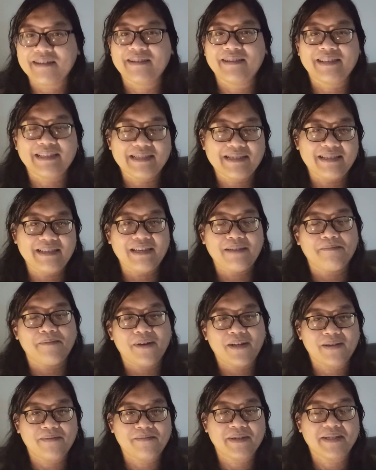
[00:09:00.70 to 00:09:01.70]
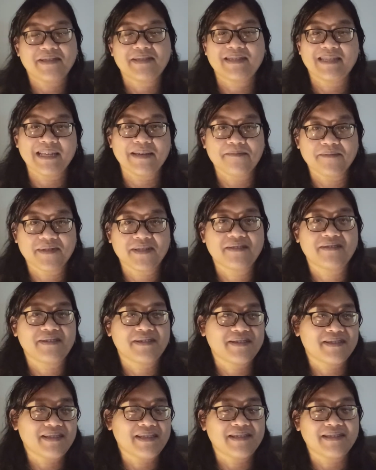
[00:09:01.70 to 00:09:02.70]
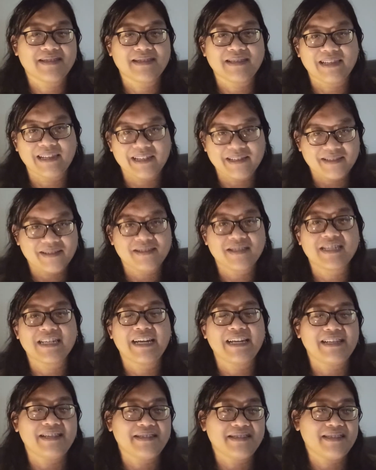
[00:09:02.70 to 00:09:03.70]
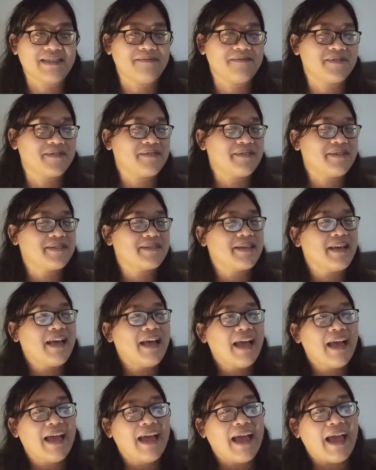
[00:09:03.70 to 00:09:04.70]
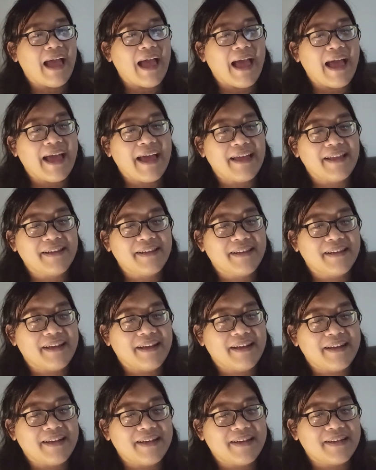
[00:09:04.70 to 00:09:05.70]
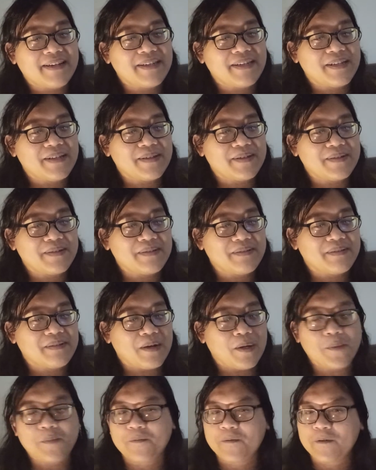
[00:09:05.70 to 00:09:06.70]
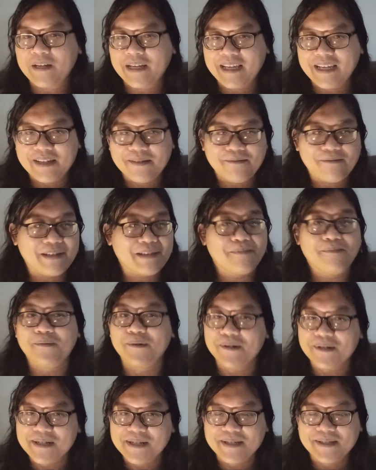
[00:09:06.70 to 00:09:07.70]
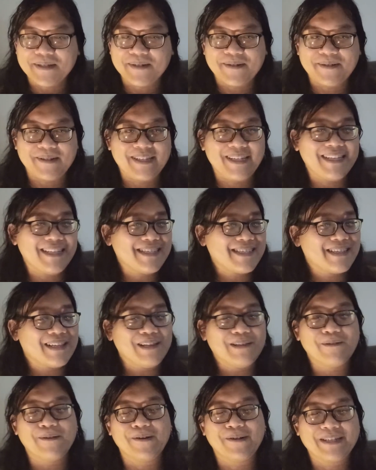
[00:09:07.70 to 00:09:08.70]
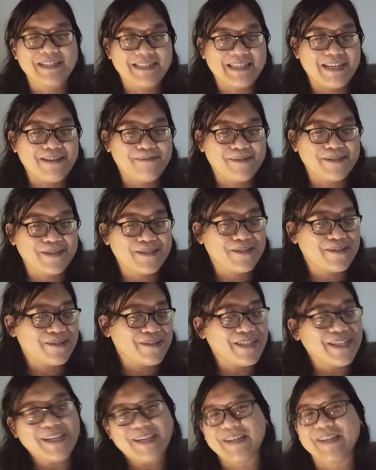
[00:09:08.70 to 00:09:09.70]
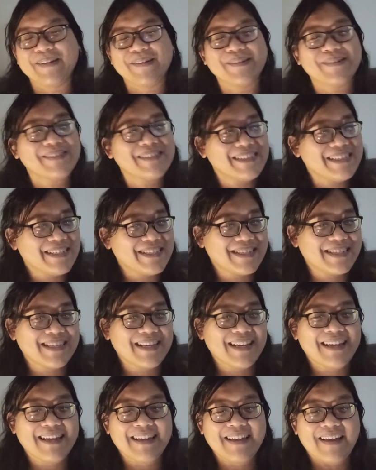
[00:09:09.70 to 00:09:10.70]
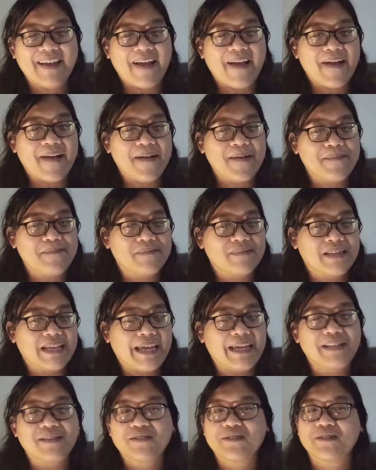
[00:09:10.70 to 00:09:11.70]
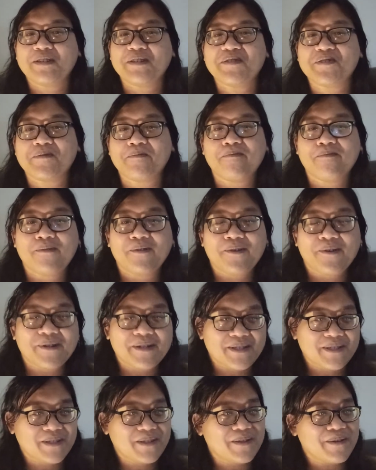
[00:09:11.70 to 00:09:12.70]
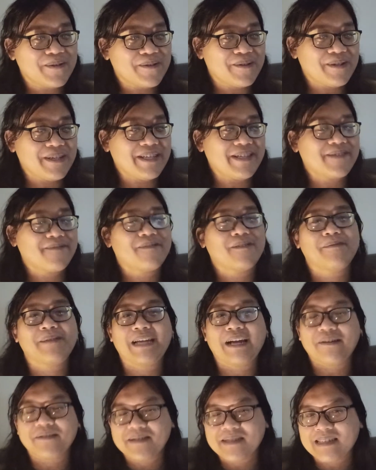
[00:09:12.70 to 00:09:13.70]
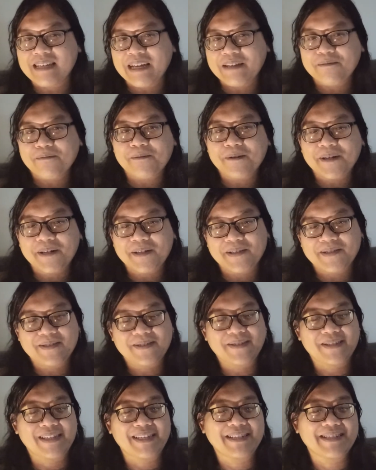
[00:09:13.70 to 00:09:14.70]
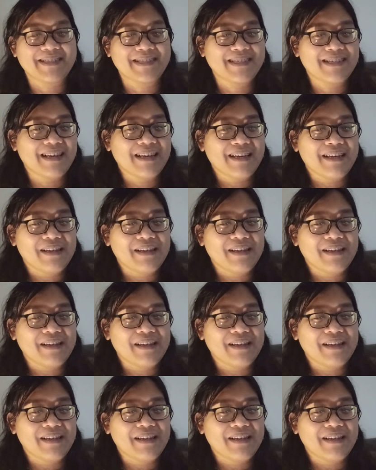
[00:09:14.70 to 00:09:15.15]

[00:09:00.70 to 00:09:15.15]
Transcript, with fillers: girl is the eponymous seamstress, this little Chinese seamstress. And, uh, you know, hopefully with more stories, Luo is able to, you know, just um, introduce more stories from the outside world to this